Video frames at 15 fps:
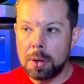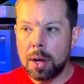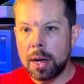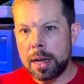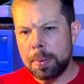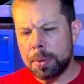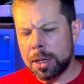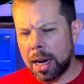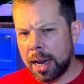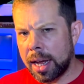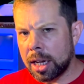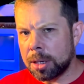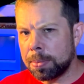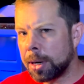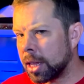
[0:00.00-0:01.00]
it was a
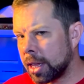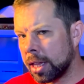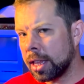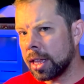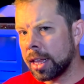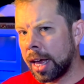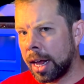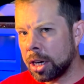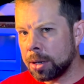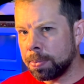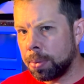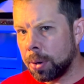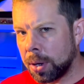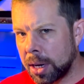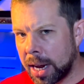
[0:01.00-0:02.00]
last minute thing that they had to
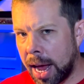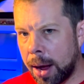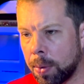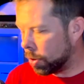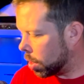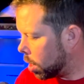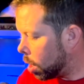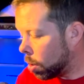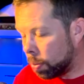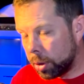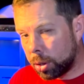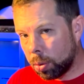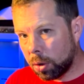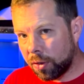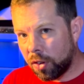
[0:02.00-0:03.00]
pull it out. We
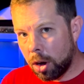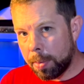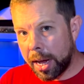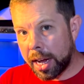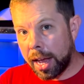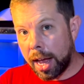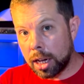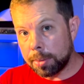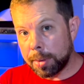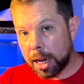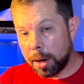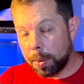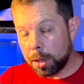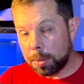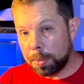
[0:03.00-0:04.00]
saw as far back as
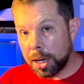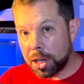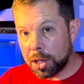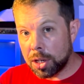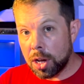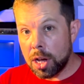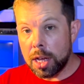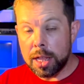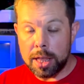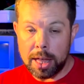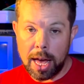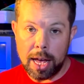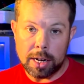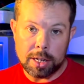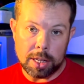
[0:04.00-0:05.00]
macOS Big Sur
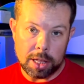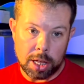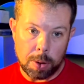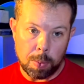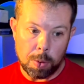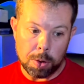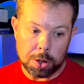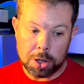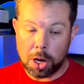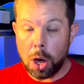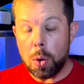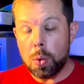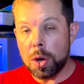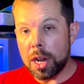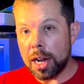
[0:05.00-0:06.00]
that there was
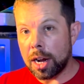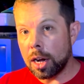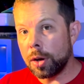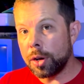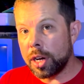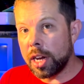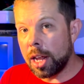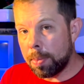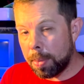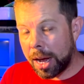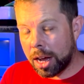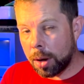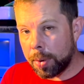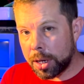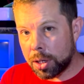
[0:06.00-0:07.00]
code included in
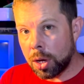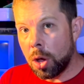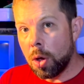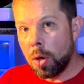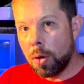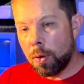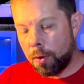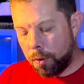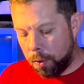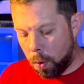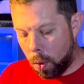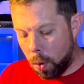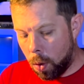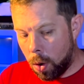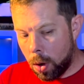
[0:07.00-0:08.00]
macOS
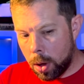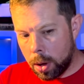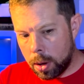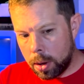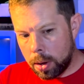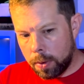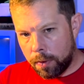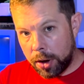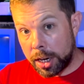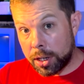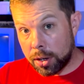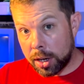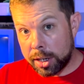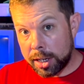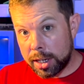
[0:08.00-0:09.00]
for Face
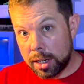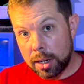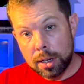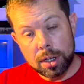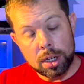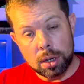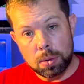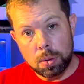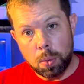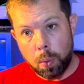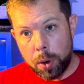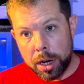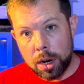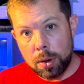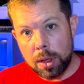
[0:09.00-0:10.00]
I D, so
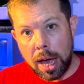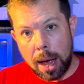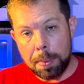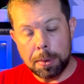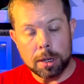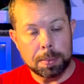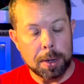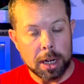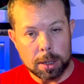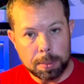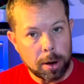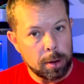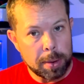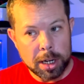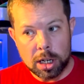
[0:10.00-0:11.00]
we know that Apple has been
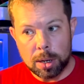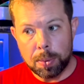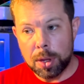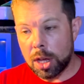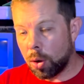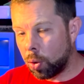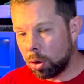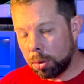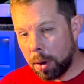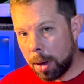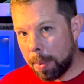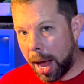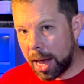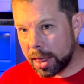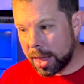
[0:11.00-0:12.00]
experimenting with it all the way
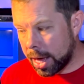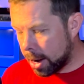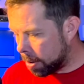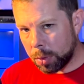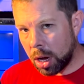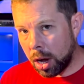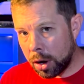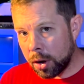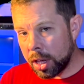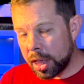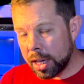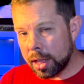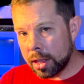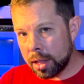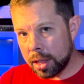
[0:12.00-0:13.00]
back then, and I
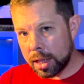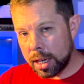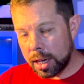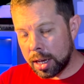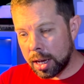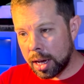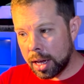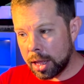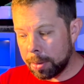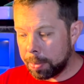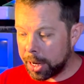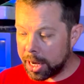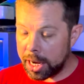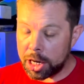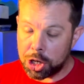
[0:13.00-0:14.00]
think that the uh, the
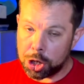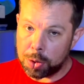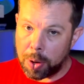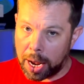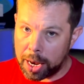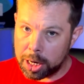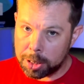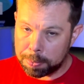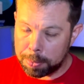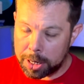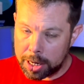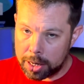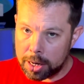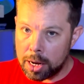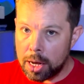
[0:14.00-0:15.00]
big issue has
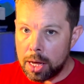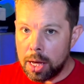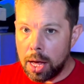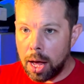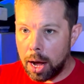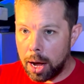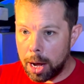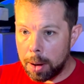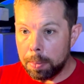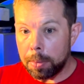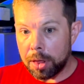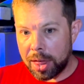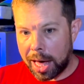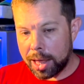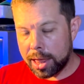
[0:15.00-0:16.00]
been um,
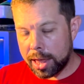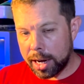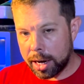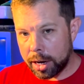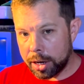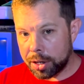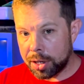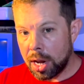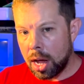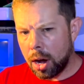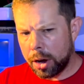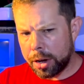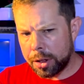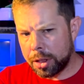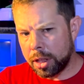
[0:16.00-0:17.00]
that thickness.
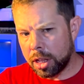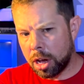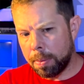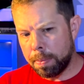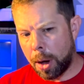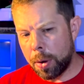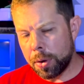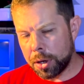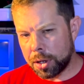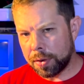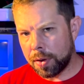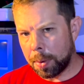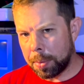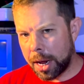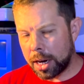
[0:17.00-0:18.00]
I don't think the components have
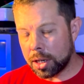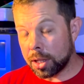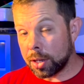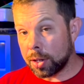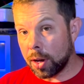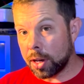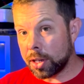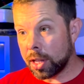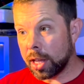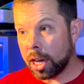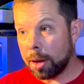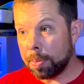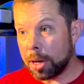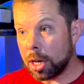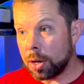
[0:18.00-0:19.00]
come down to the size that they
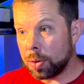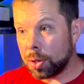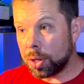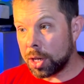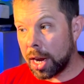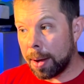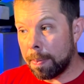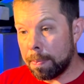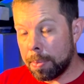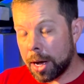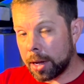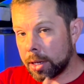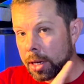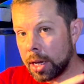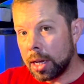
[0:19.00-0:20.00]
can be used yet,
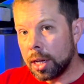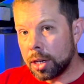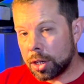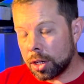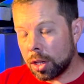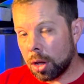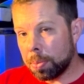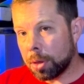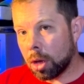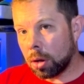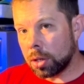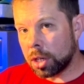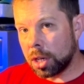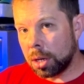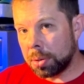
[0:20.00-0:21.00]
but just like with
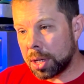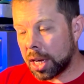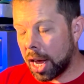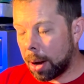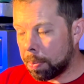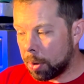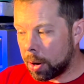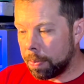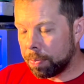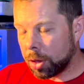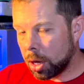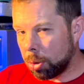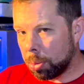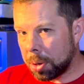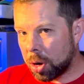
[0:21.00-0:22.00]
continuity camera,
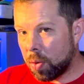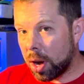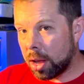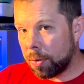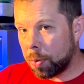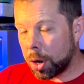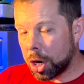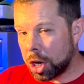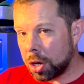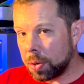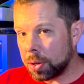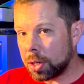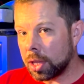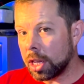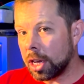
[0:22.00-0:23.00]
it would be great if we could
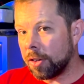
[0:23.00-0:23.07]
use the